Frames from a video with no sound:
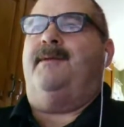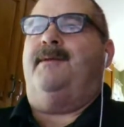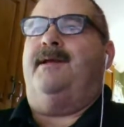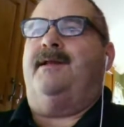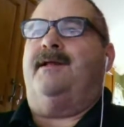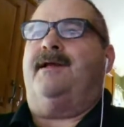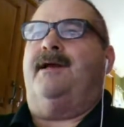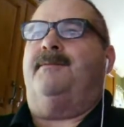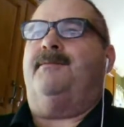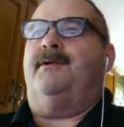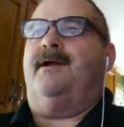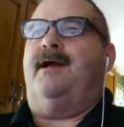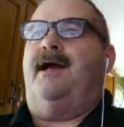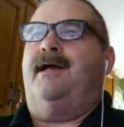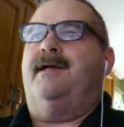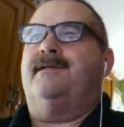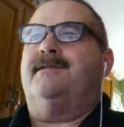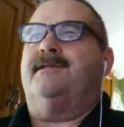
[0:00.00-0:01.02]
me and a couple
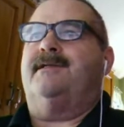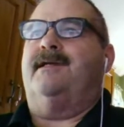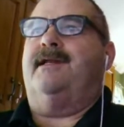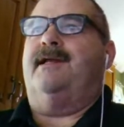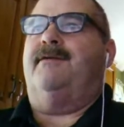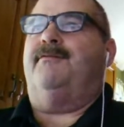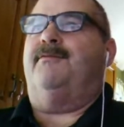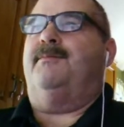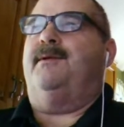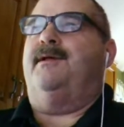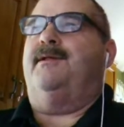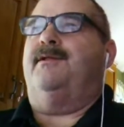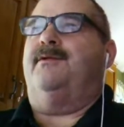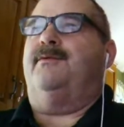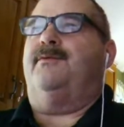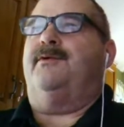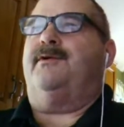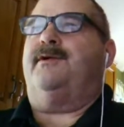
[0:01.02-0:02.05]
guys did every bit of
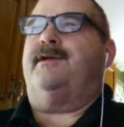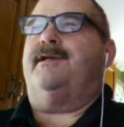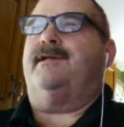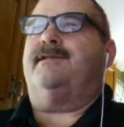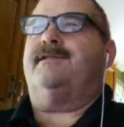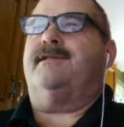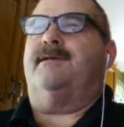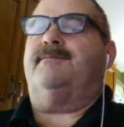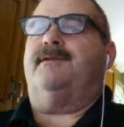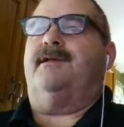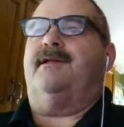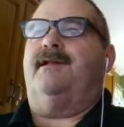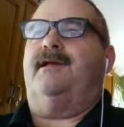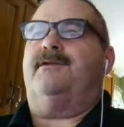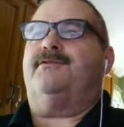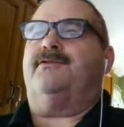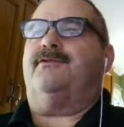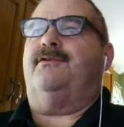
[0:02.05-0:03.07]
the work except the
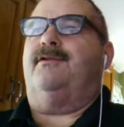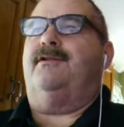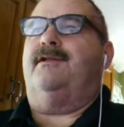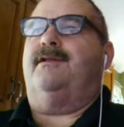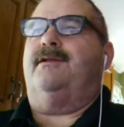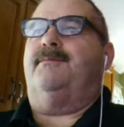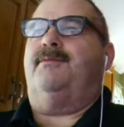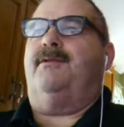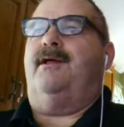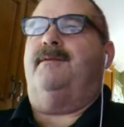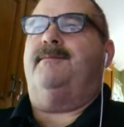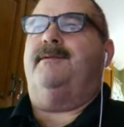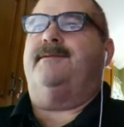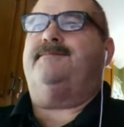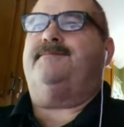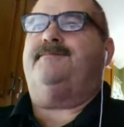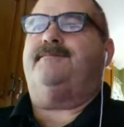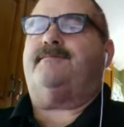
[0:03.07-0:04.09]
electrical and the
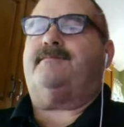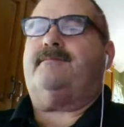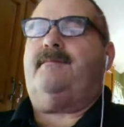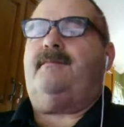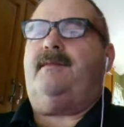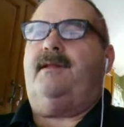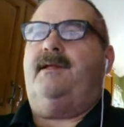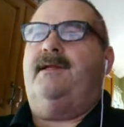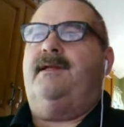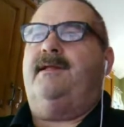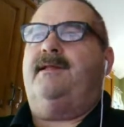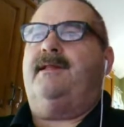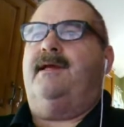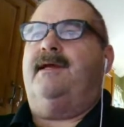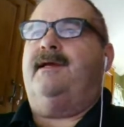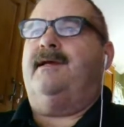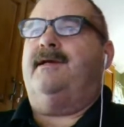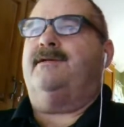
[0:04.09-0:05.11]
plumbing.
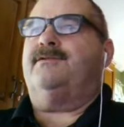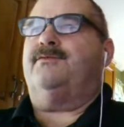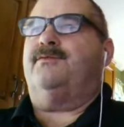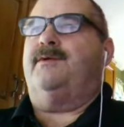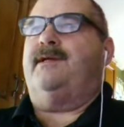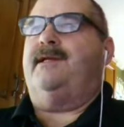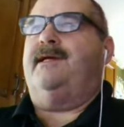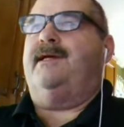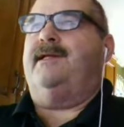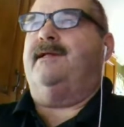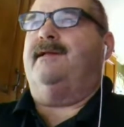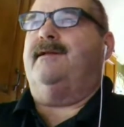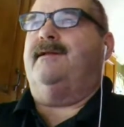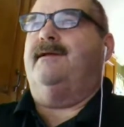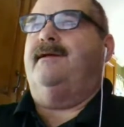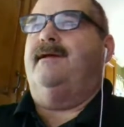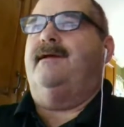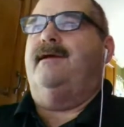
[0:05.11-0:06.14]
Anything else, we did
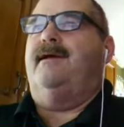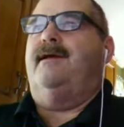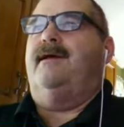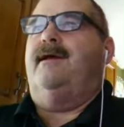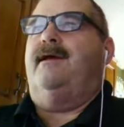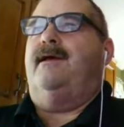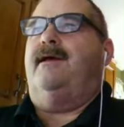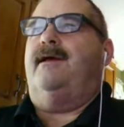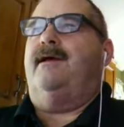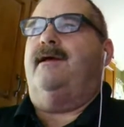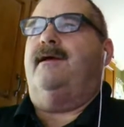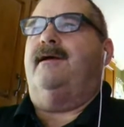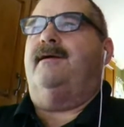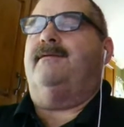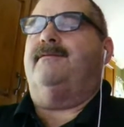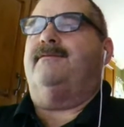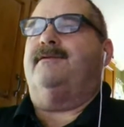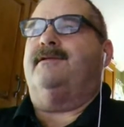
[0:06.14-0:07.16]

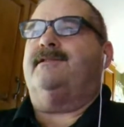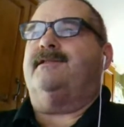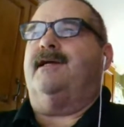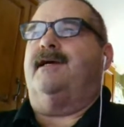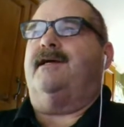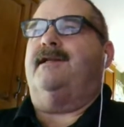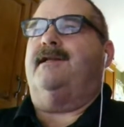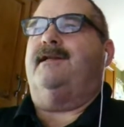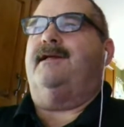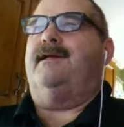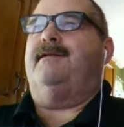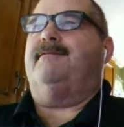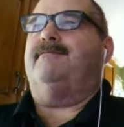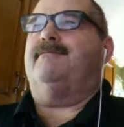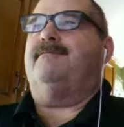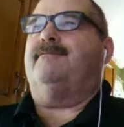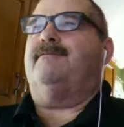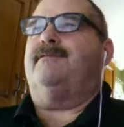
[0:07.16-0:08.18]
it. We studied it.
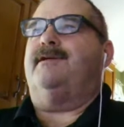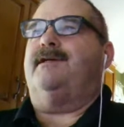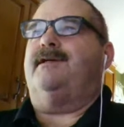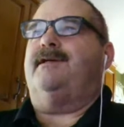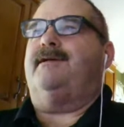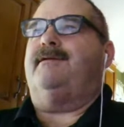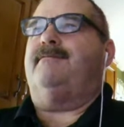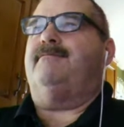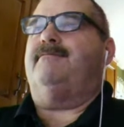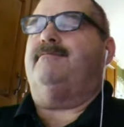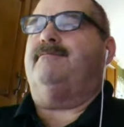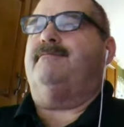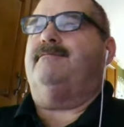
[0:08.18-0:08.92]
We